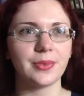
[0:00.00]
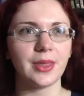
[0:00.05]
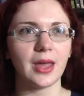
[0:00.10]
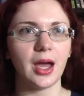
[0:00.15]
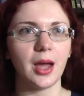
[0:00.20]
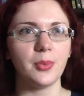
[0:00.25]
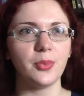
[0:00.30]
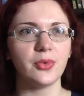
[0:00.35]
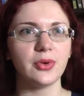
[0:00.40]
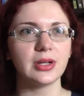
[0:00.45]

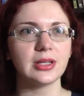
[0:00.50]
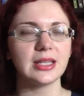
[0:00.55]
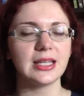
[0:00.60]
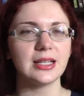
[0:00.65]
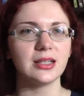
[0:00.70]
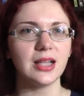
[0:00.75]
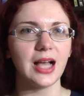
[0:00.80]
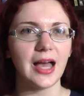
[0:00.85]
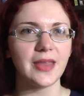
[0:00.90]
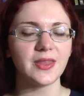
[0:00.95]
I'm really
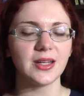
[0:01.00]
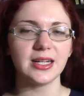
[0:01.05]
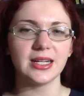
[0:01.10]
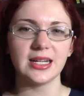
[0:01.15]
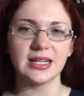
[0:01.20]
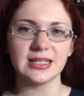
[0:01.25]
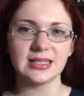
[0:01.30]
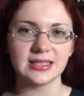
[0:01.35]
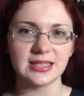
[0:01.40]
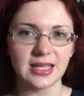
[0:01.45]
glad that it
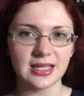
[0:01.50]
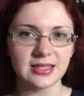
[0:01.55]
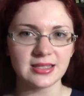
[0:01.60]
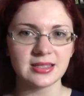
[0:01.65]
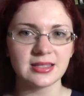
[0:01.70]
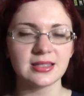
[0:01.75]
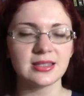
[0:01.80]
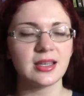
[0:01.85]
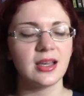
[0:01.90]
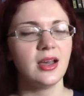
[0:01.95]

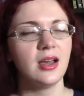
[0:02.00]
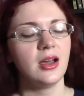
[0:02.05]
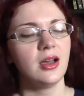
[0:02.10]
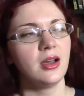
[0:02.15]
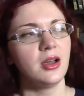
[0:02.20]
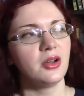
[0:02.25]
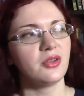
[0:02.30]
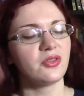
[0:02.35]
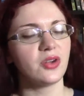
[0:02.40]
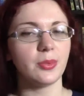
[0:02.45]
exists
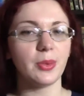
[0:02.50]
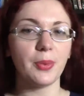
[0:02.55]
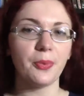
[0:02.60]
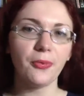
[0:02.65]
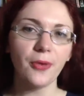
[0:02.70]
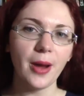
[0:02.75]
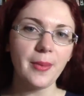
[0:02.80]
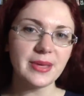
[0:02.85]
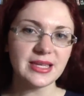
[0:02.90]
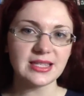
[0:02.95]
from a
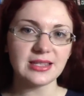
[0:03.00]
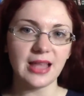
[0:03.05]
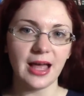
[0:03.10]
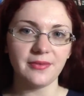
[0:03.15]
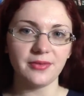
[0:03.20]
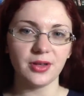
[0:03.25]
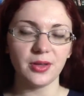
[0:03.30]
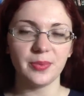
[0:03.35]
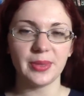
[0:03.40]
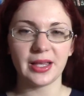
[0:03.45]
premise
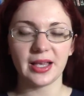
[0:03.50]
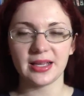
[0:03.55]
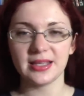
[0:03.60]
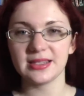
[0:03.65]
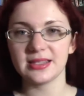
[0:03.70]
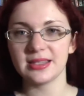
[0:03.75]
level because